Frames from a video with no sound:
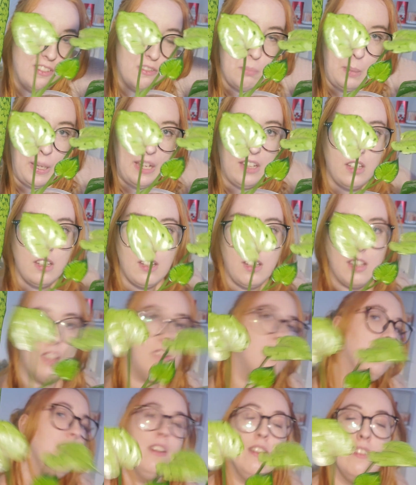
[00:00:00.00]
of
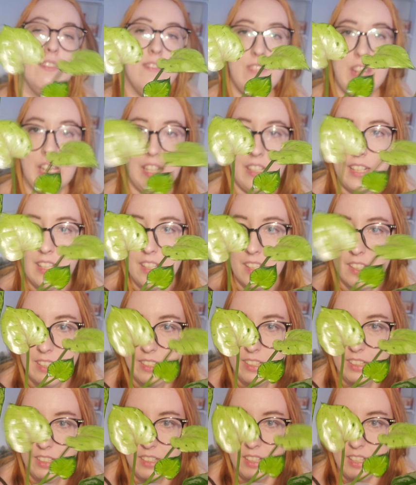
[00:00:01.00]
pink veining in
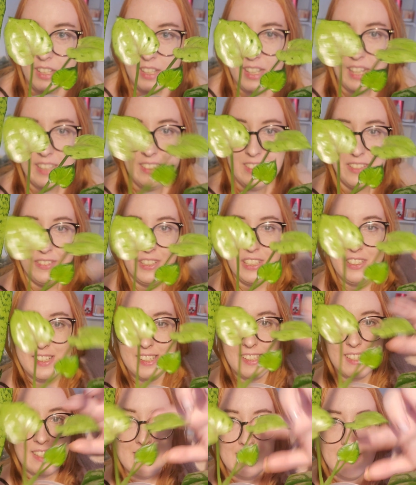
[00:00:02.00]
it. And then if you look
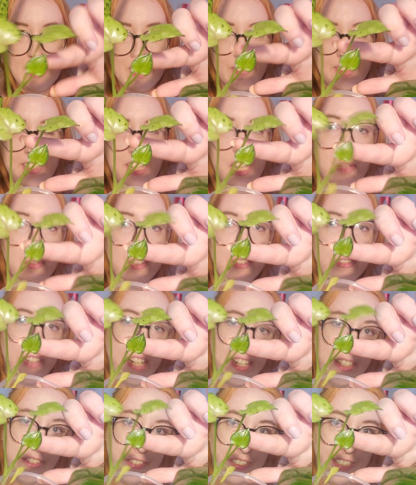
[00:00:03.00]
at this leaf, it came in
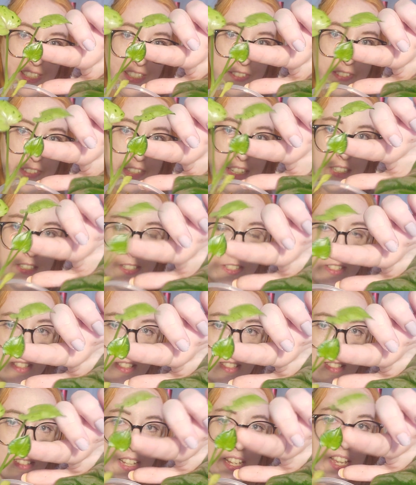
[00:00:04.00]
kind of really unique because
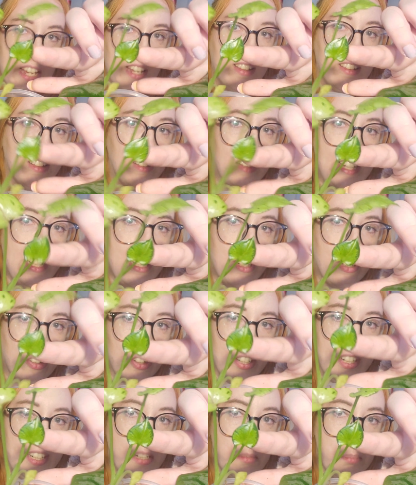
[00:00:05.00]
it's like the light
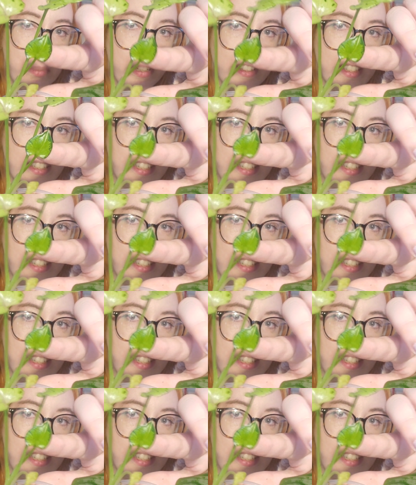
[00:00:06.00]
green, but